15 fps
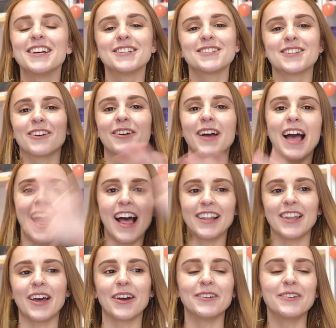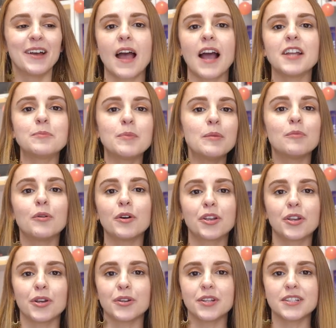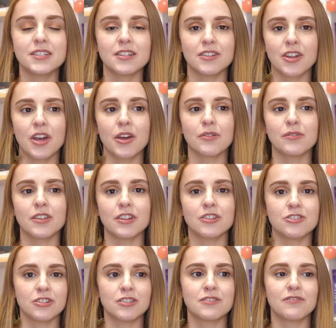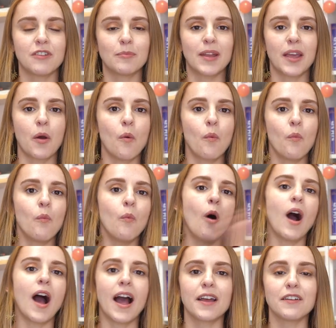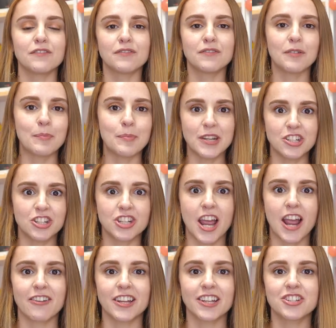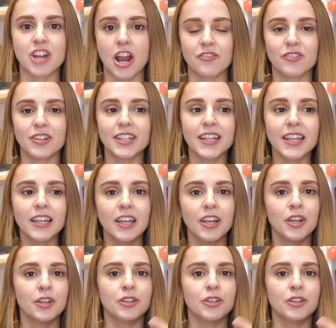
So hello. I'd be more curious to know that just from like what I've been sharing generally,